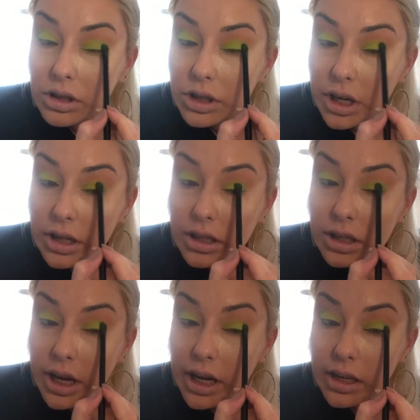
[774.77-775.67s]
Just the
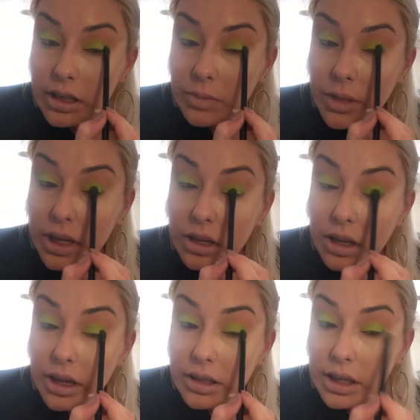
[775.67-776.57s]
tiniest bit.
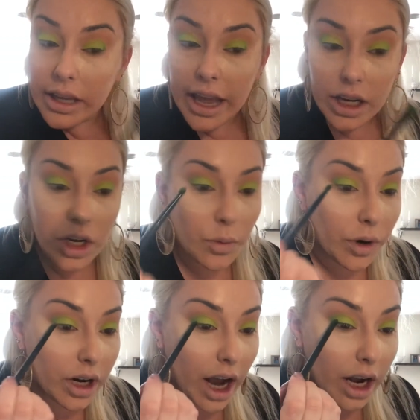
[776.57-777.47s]
Again,
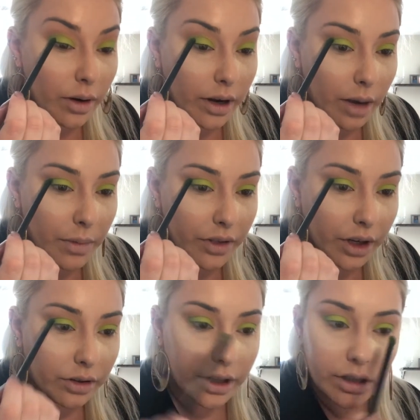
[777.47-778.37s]
we're not going up on
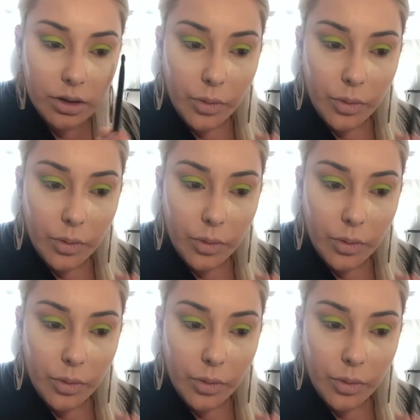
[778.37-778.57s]
the crease.